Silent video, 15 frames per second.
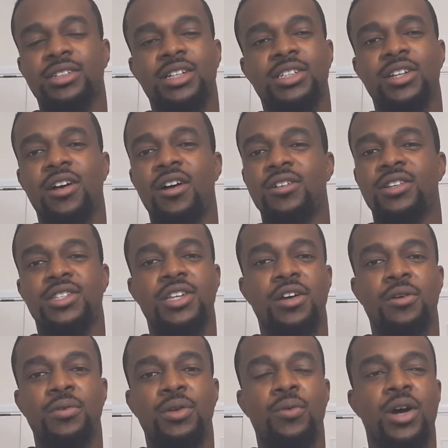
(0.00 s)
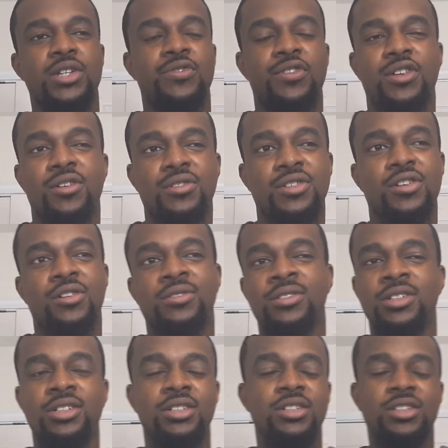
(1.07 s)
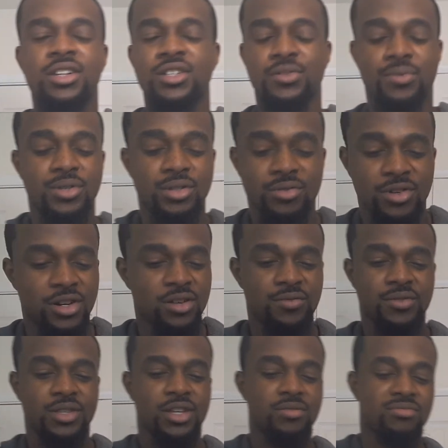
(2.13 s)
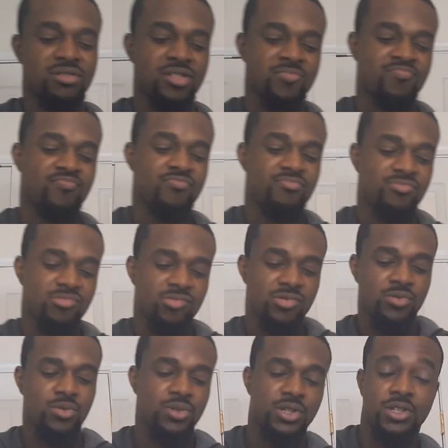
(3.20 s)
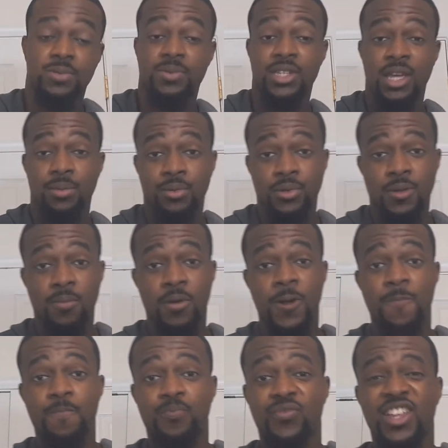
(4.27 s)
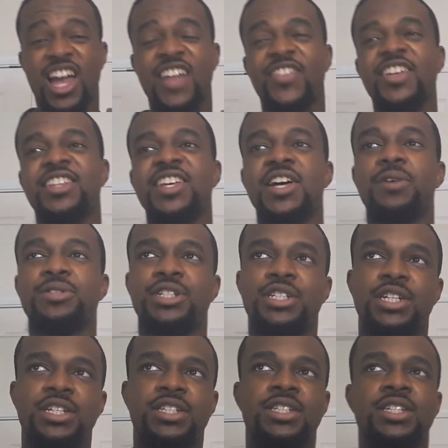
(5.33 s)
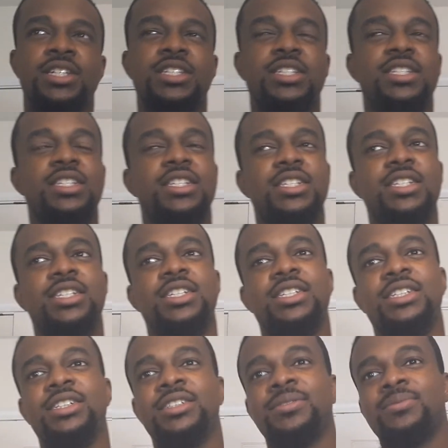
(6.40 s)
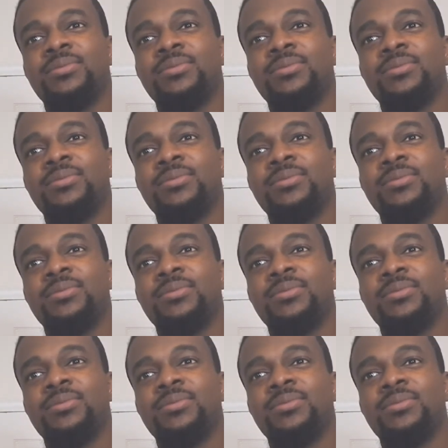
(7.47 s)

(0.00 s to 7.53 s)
it's hard to tell when you watch videos though, because rendering and everything, but we'll see some samples. But I think the LG G6,